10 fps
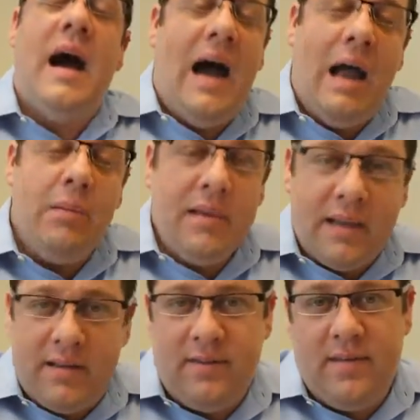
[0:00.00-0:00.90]
I would
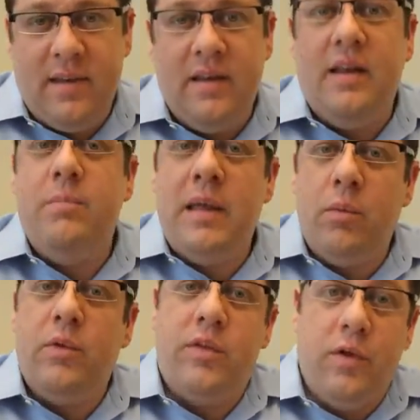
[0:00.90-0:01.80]
like to sit and
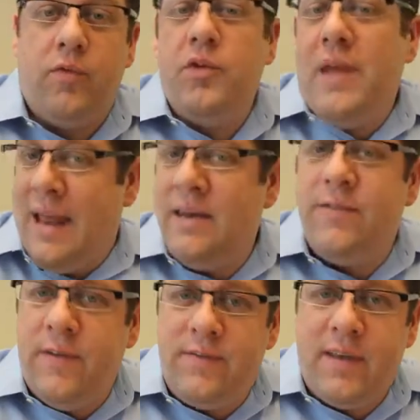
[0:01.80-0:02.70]
meet with you for 10
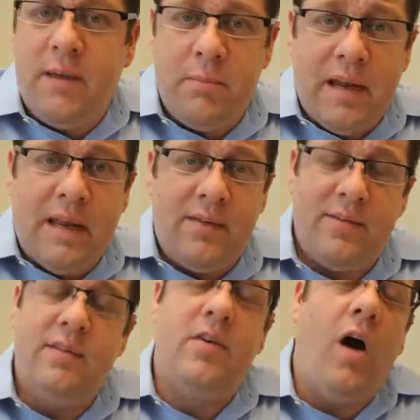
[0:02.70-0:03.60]
to 15 minutes
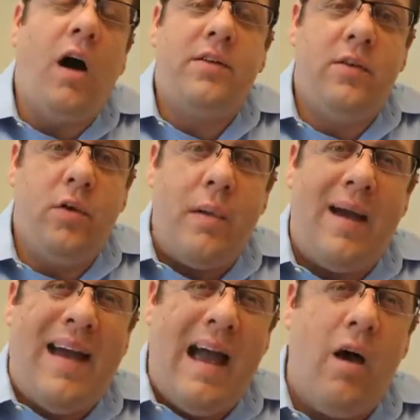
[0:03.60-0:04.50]
to talk to you
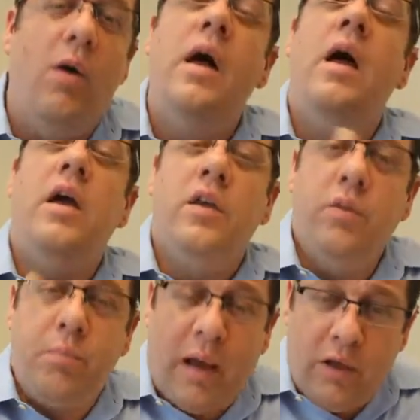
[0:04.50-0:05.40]
about how,
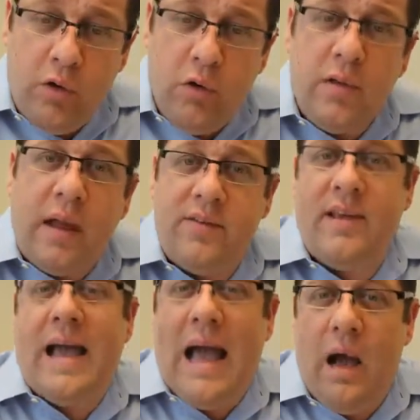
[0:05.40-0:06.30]
by
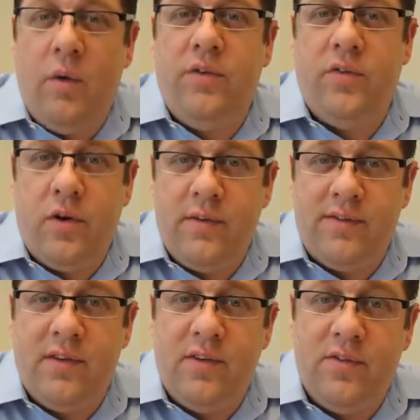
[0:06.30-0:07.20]
utilizing our
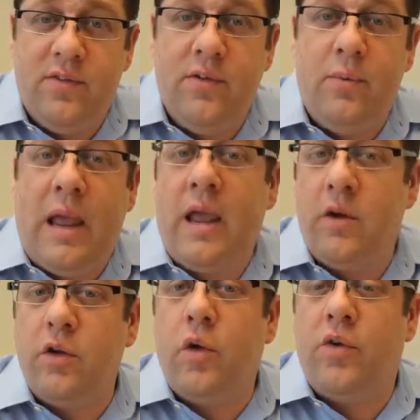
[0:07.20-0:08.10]
services to
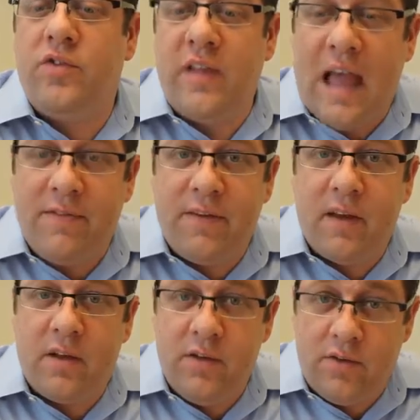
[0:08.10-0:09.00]
handle your
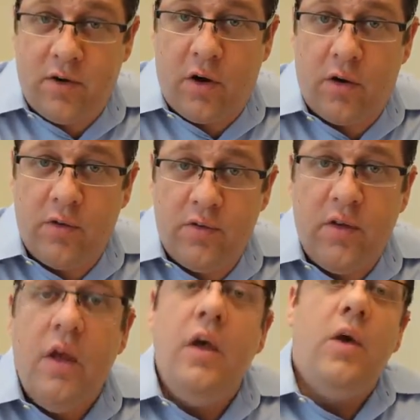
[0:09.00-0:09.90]
staffing concerns,